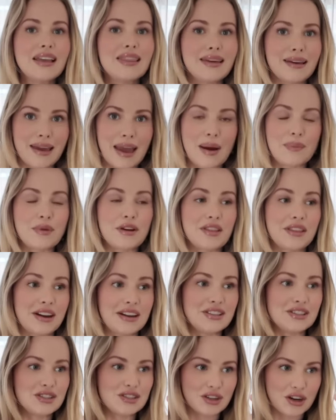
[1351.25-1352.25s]
the camera that
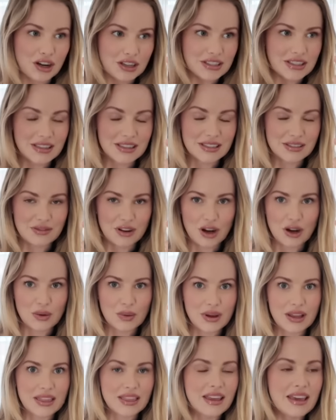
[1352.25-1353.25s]
I started this vlog
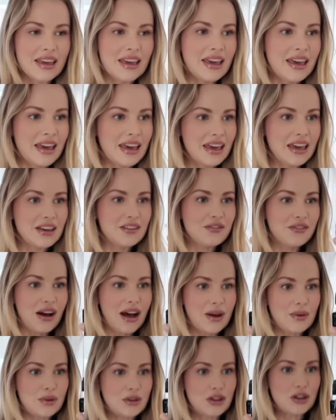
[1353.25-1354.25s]
with, if
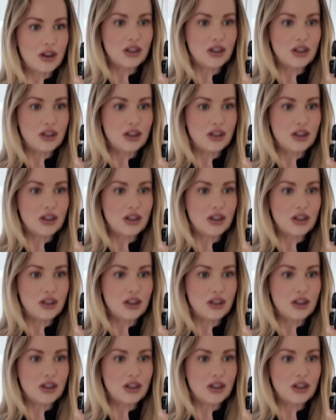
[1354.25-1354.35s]
I would